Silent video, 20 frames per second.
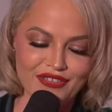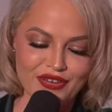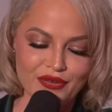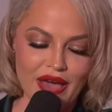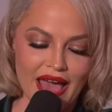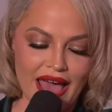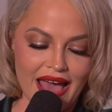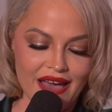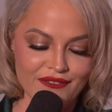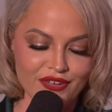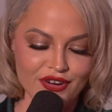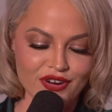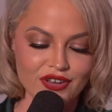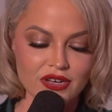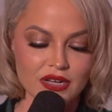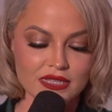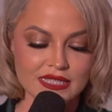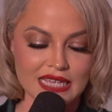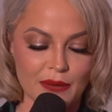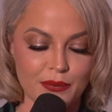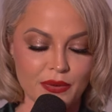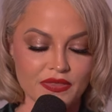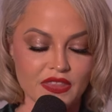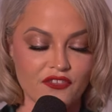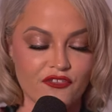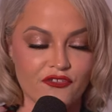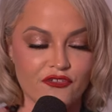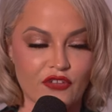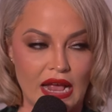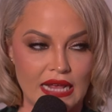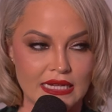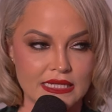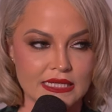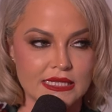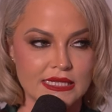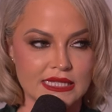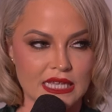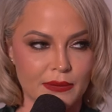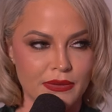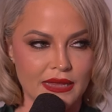you ever hooked up with a friend's
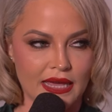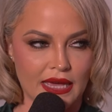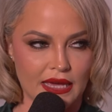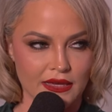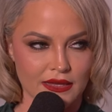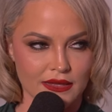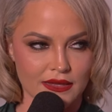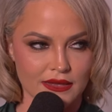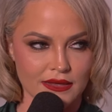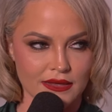sibling?